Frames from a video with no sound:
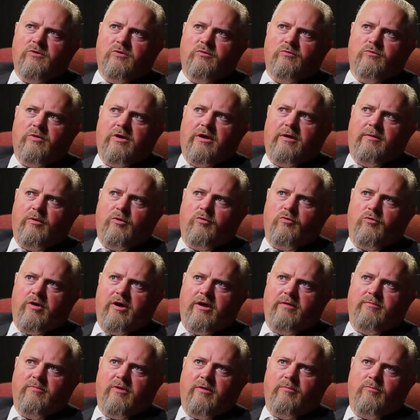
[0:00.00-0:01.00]
When I'm out
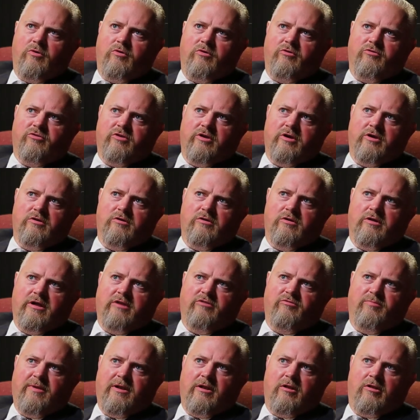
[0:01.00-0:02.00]
riding my motorcycle, I
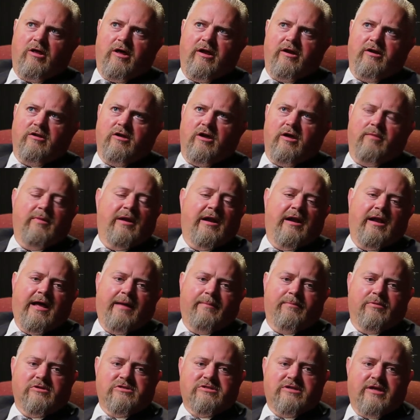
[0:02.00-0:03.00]
spend a lot of time in
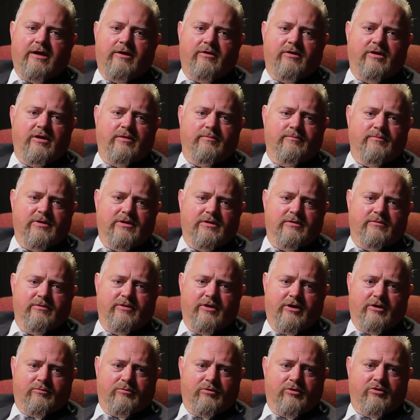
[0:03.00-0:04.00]
Annapolis County. Mm-hmm.
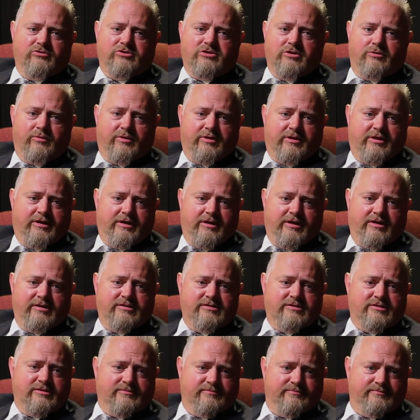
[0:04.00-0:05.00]
Their roads are really nice.